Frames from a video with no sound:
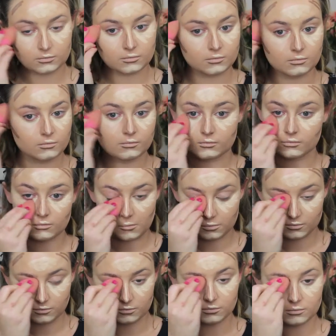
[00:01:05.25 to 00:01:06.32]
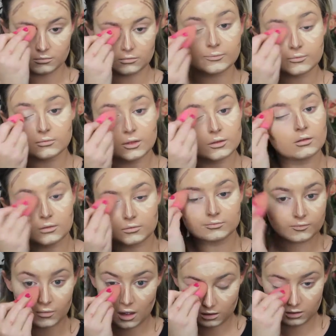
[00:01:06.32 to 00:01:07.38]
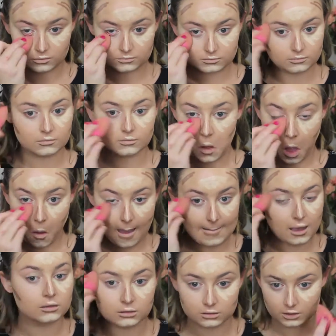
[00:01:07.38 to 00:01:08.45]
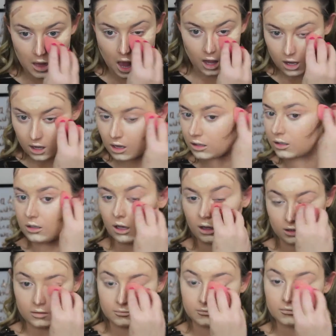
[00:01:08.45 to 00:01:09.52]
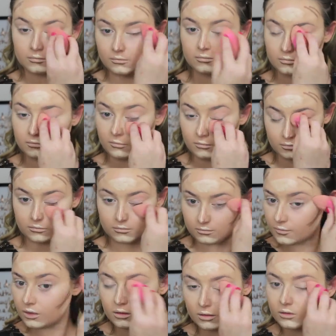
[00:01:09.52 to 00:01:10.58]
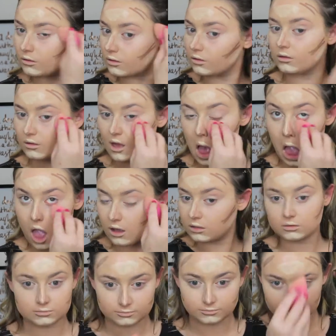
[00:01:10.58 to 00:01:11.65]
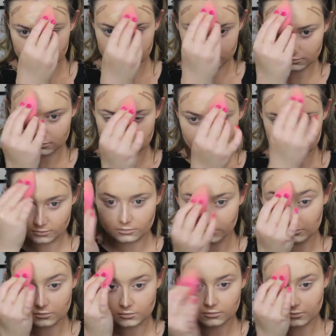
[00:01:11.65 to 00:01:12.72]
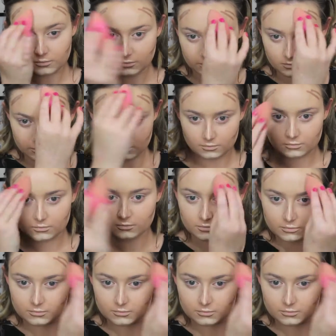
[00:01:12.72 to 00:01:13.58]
I'm using a primer water. You can also use like the MAC Fix Plus, works really well to dampen the beauty blender. It just makes, I find, everything last a lot longer.